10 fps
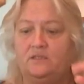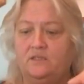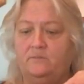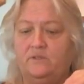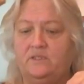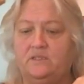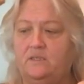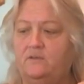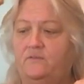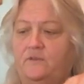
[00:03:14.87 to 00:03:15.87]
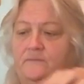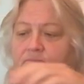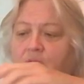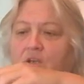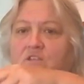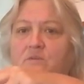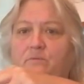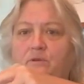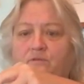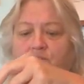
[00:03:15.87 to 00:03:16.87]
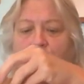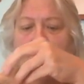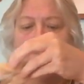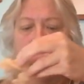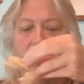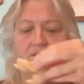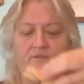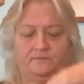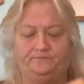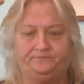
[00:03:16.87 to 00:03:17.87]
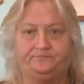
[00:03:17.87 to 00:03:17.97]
cinnamon stuff. I'll just put a few of these on here.